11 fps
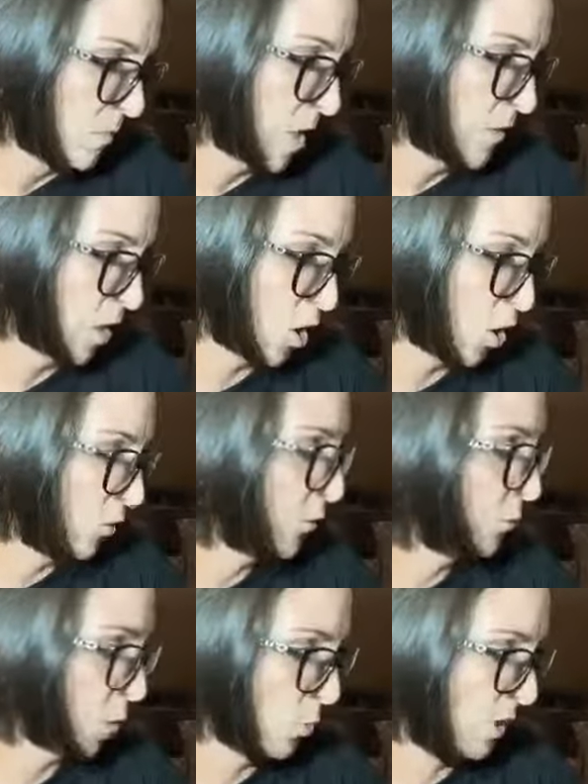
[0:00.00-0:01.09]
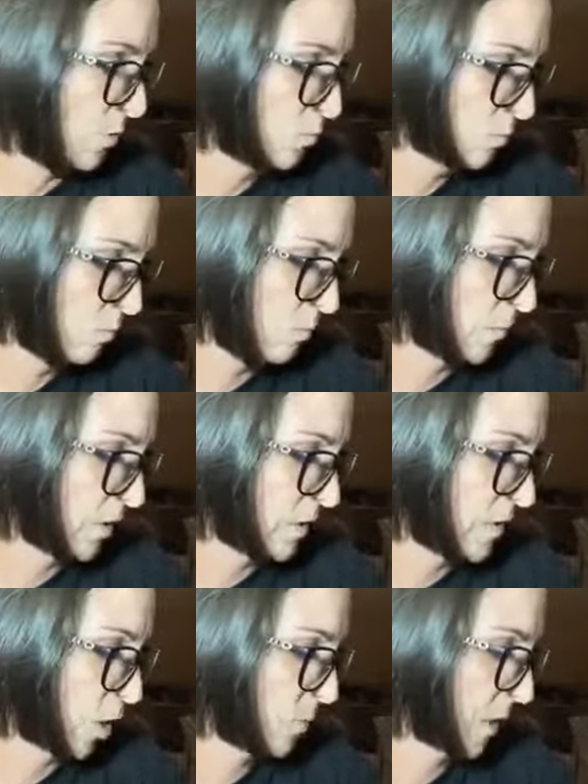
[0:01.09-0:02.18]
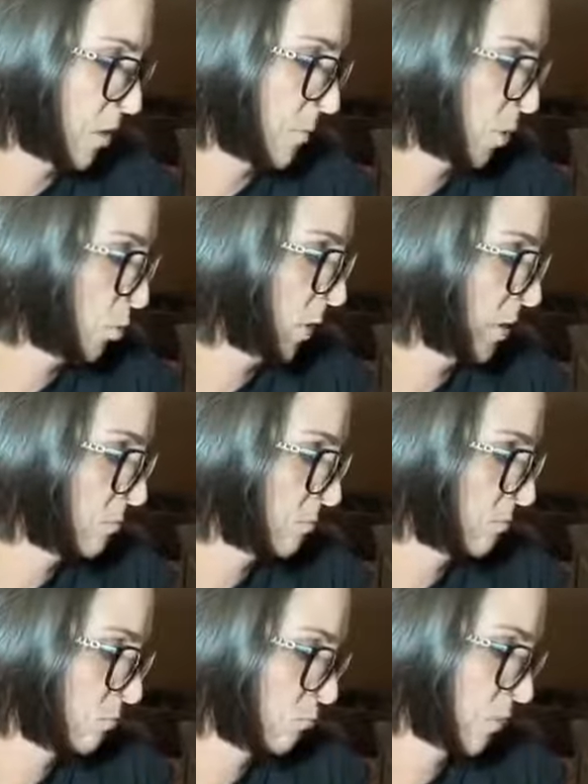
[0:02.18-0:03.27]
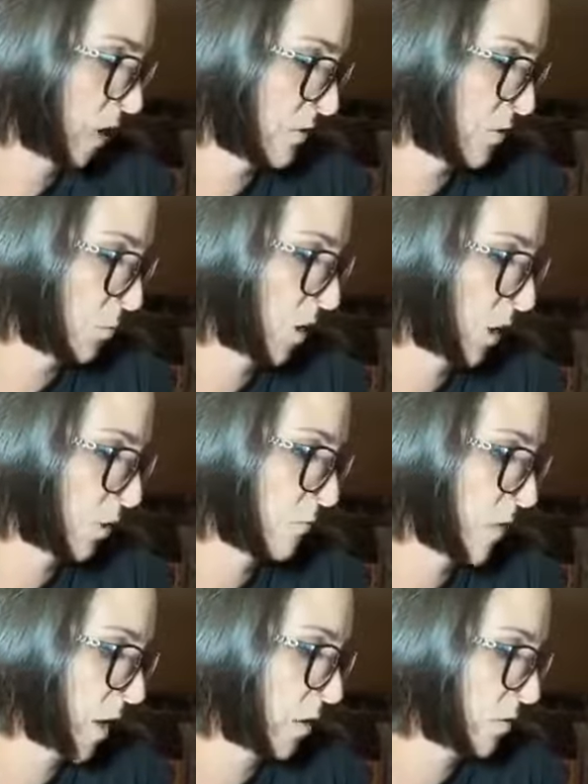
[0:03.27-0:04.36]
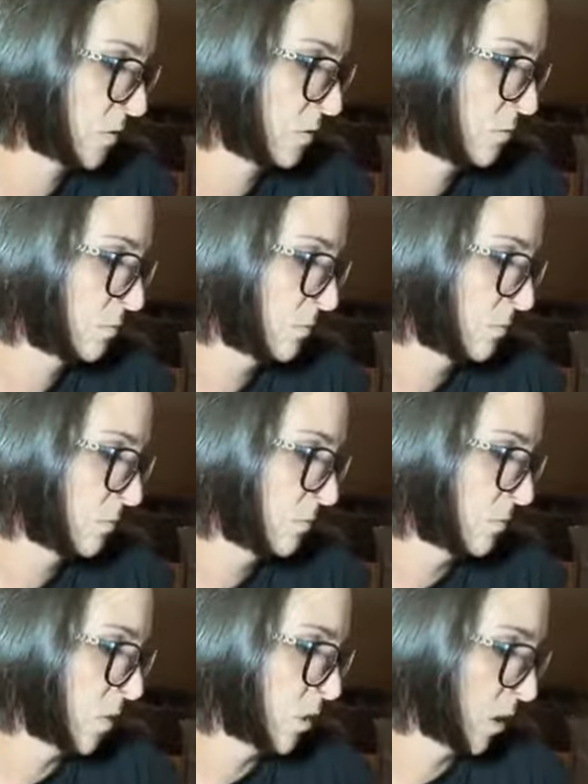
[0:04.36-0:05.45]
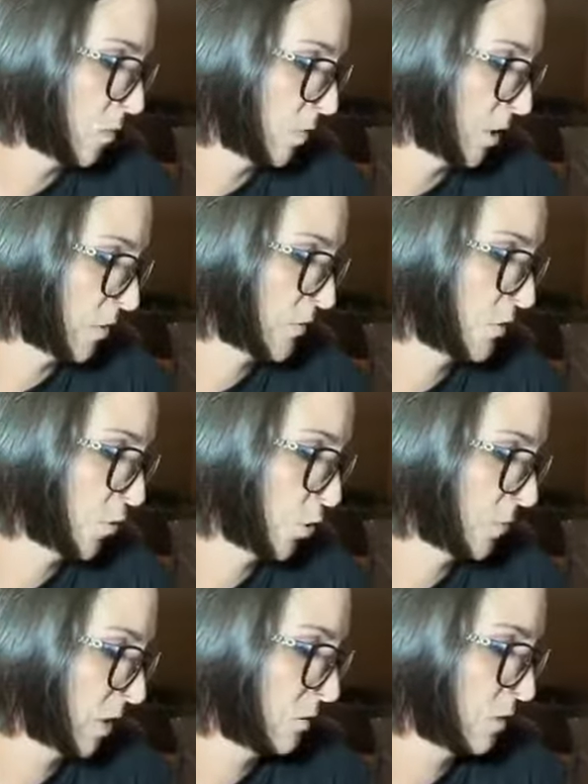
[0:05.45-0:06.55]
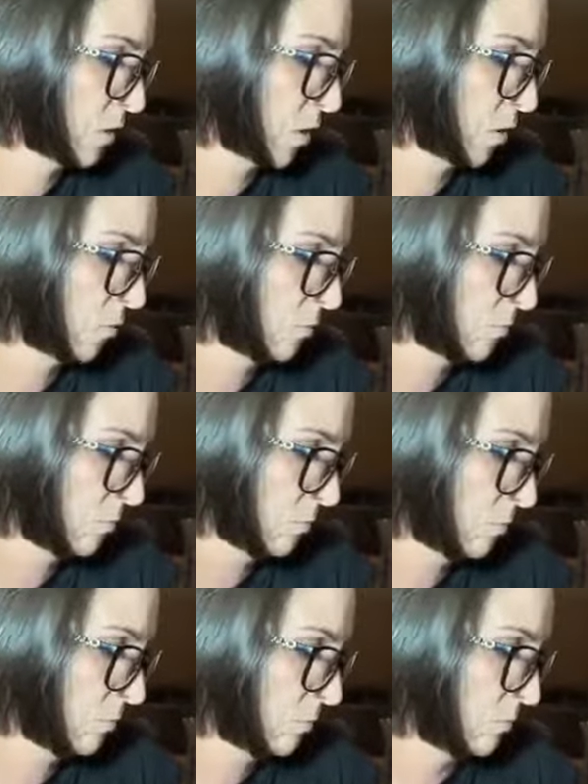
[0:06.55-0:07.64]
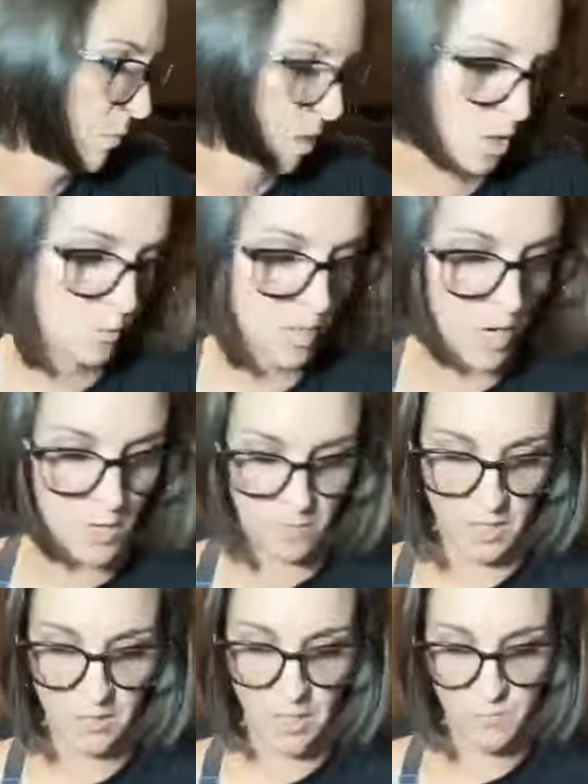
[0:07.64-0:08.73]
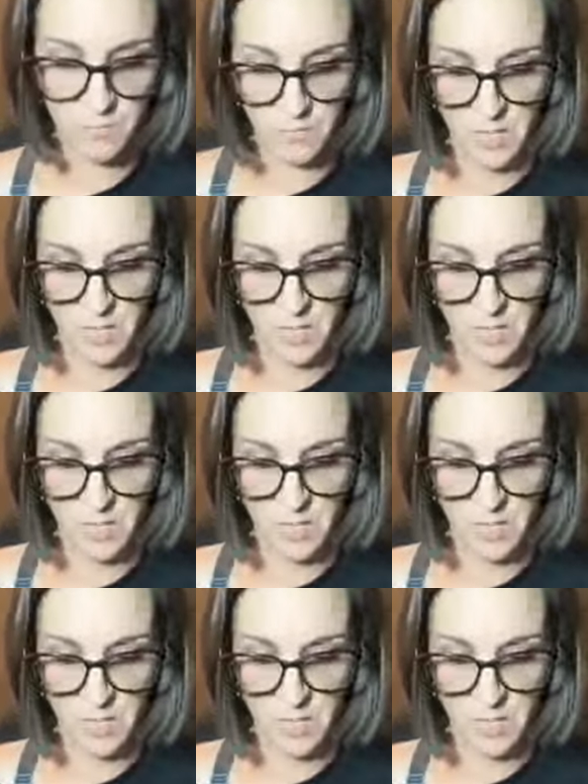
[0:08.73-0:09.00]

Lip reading: And then I'll throw in the tarot by number quick. Get some clarifiers. All right, what else does hope need to know? Oh, we got it right there.